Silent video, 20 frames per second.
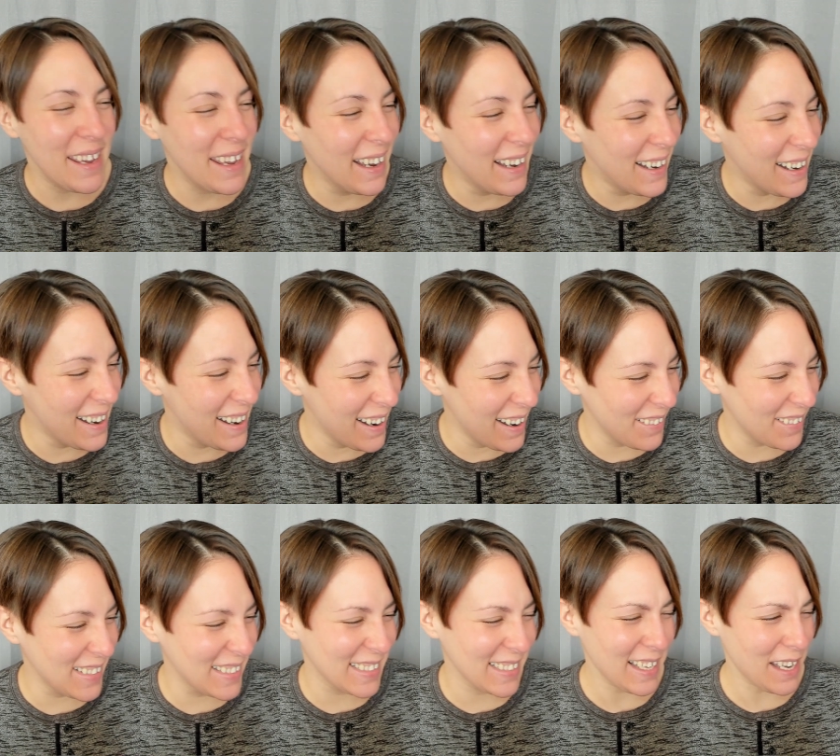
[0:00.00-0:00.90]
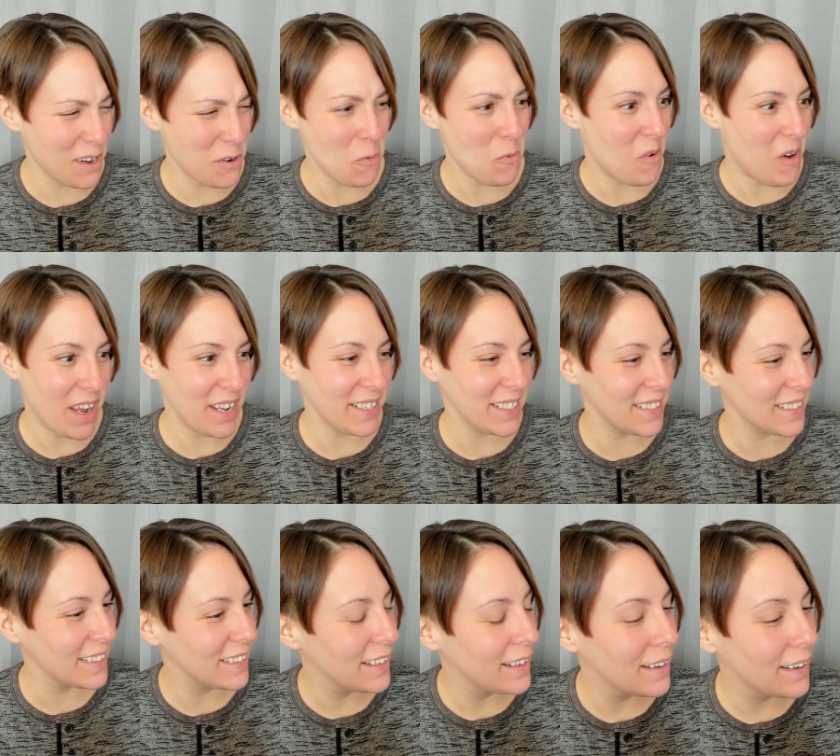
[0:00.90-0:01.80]
I was like, what?
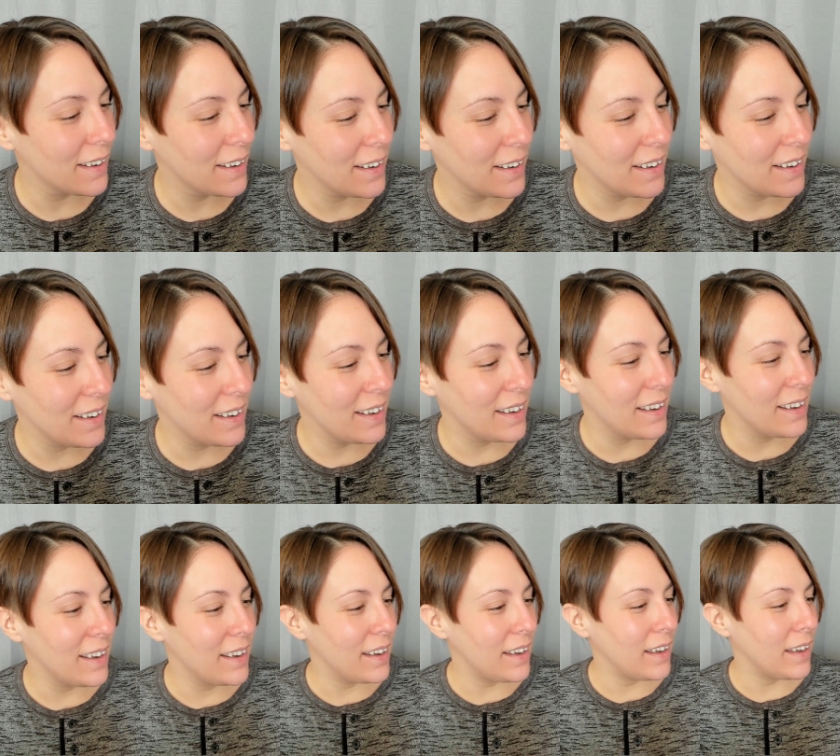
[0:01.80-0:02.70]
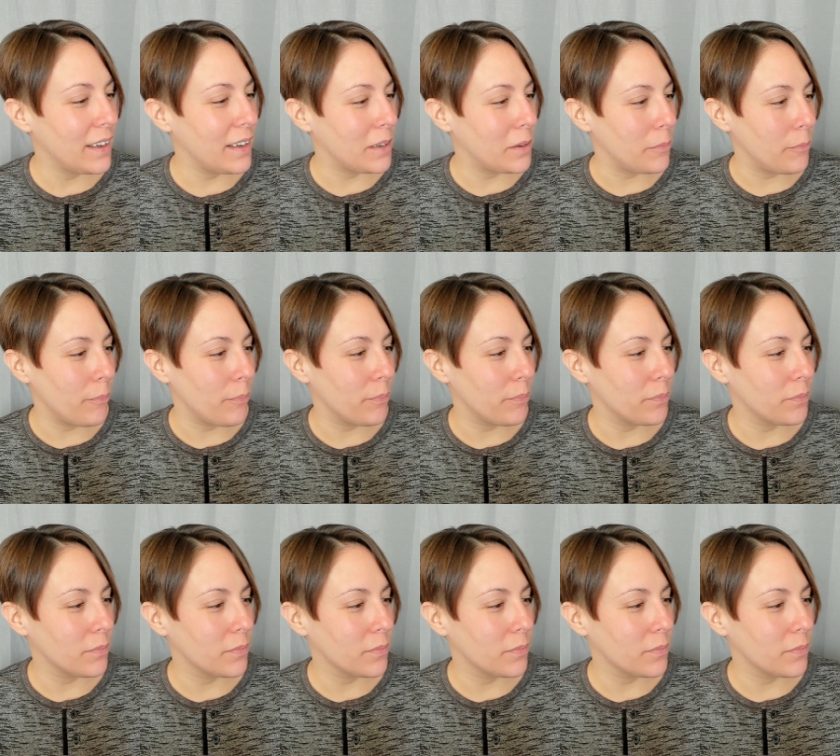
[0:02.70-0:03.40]
Um.